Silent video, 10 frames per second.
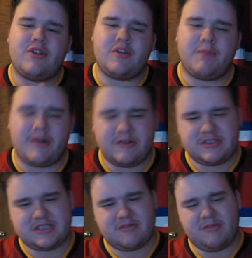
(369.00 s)
to
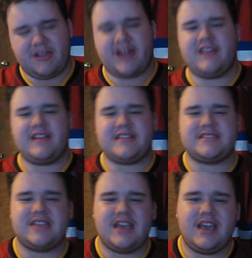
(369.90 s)
reply to
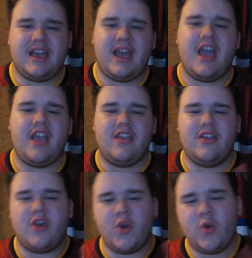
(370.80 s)
this.
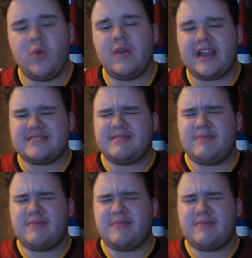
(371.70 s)
Who has